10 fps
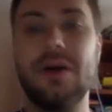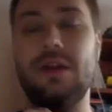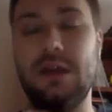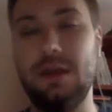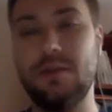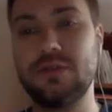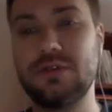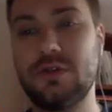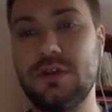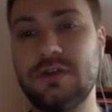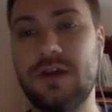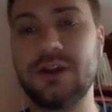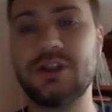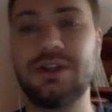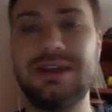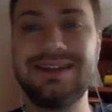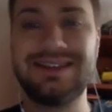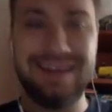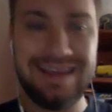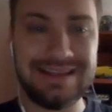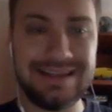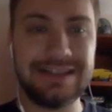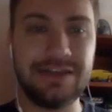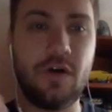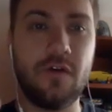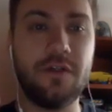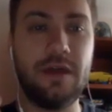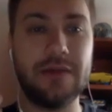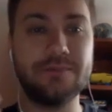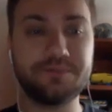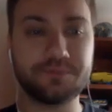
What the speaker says: the input to this function is an index of the